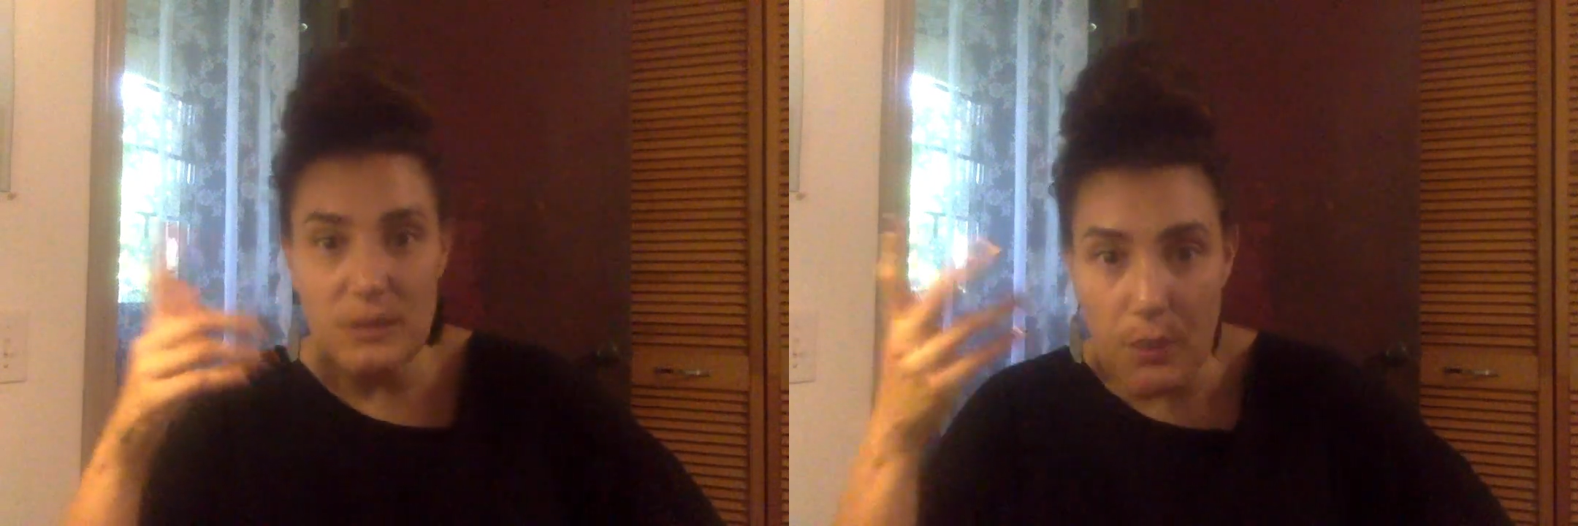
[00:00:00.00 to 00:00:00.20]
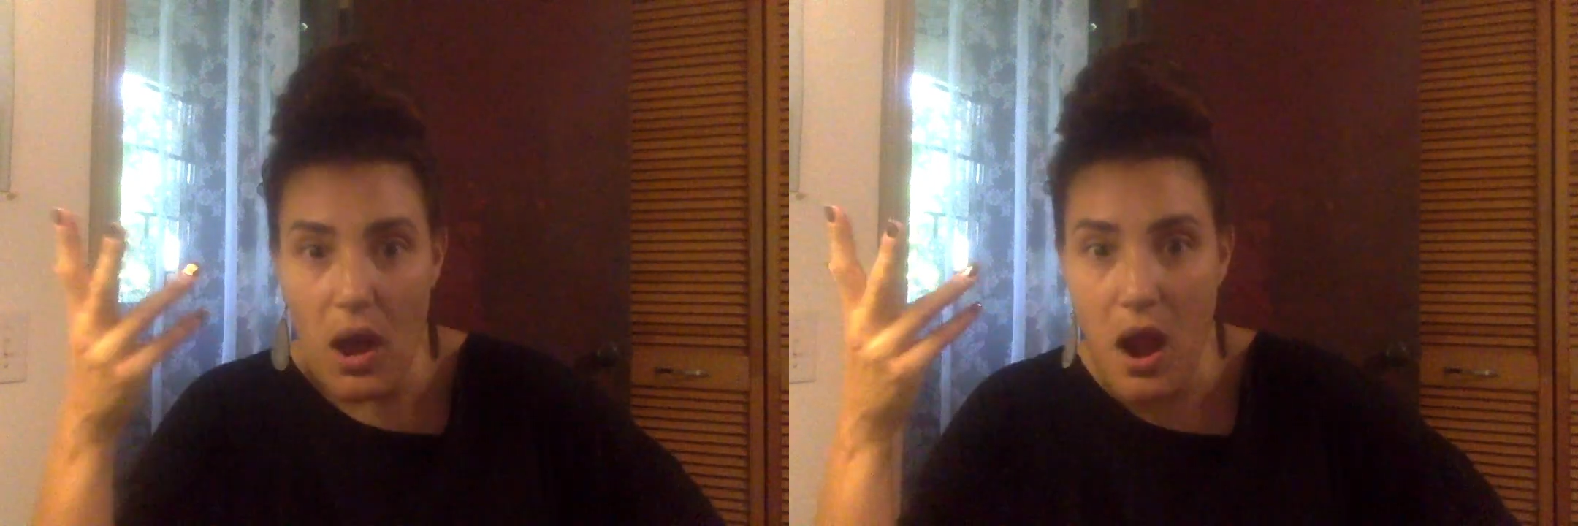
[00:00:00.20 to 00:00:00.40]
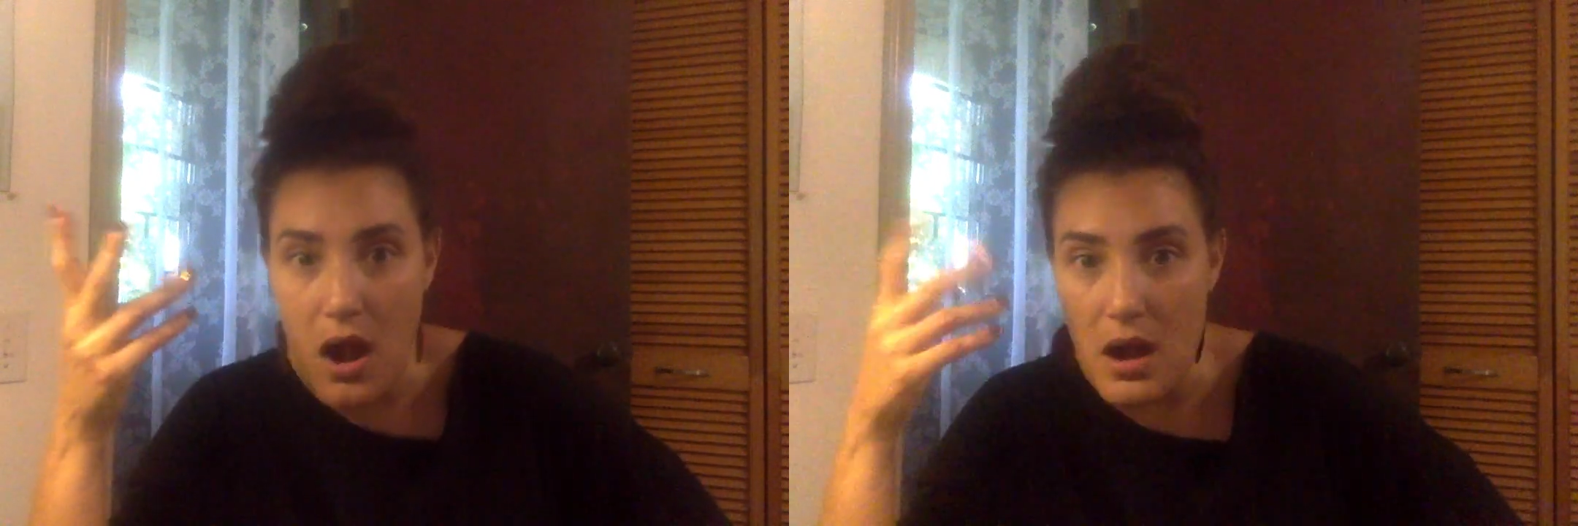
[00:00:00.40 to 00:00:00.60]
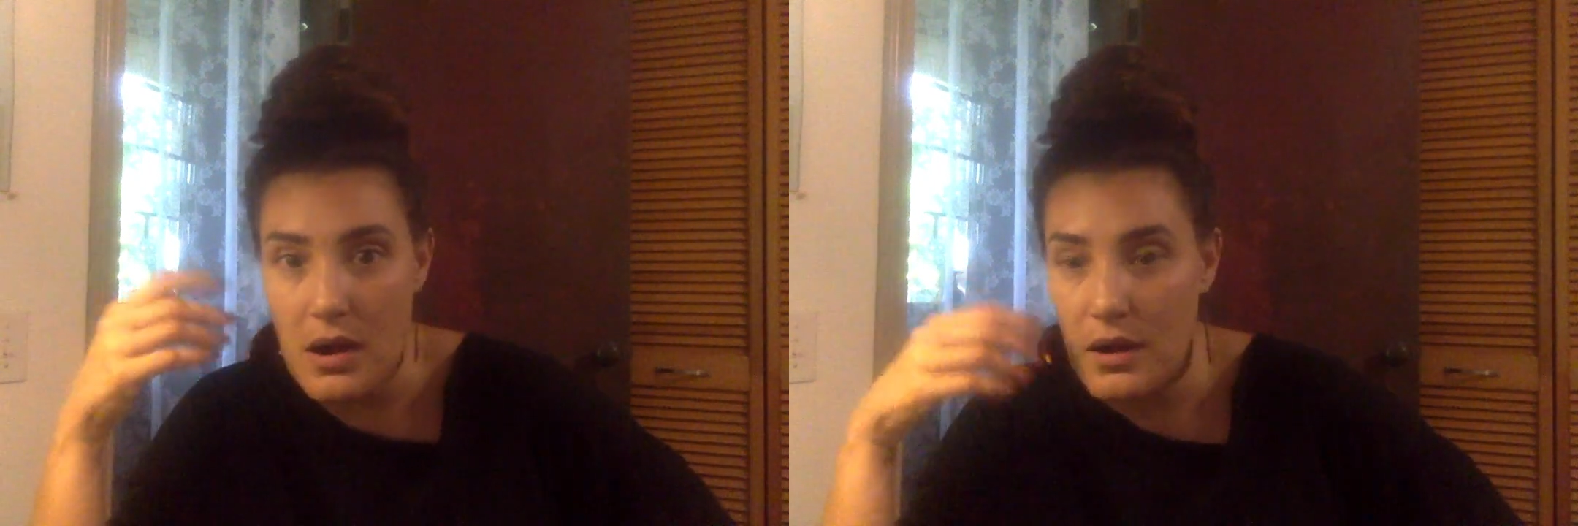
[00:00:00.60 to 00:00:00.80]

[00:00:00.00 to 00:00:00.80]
the bar.